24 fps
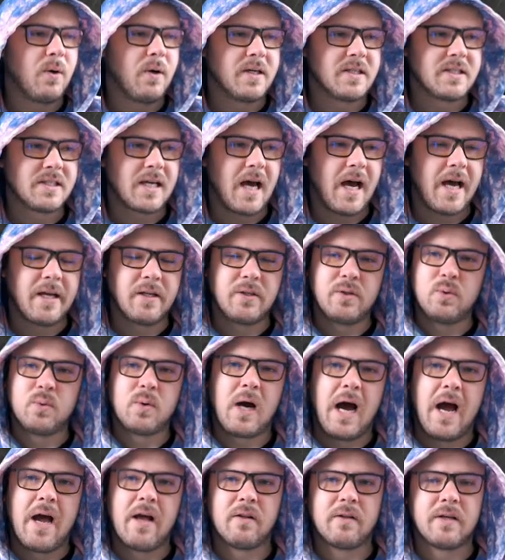as I do
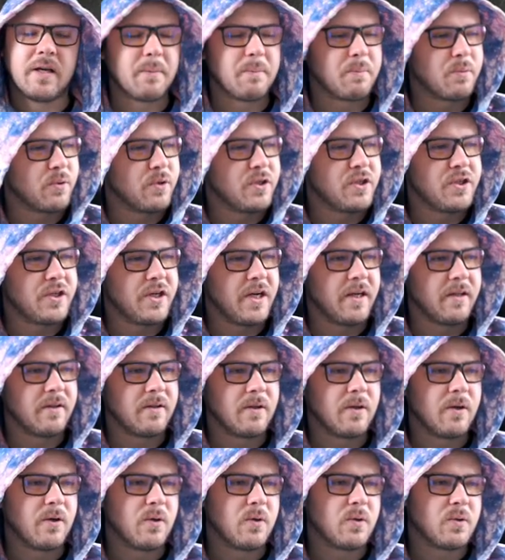highly appreciate
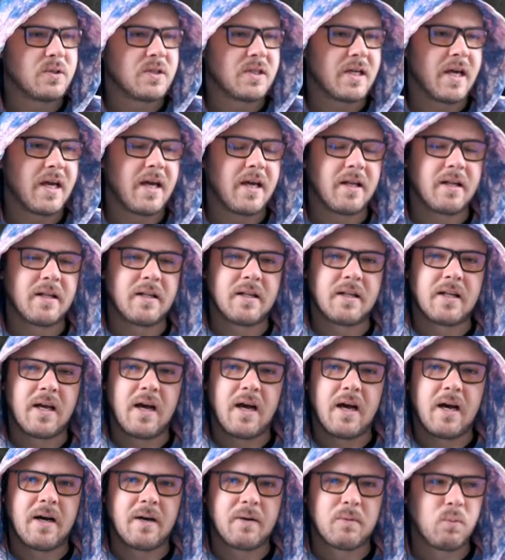those, and
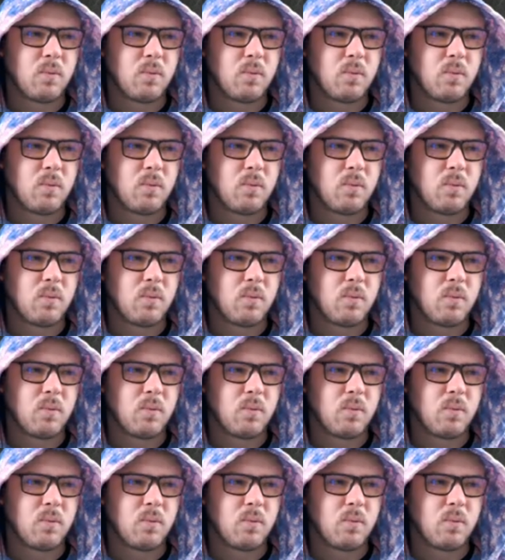uh,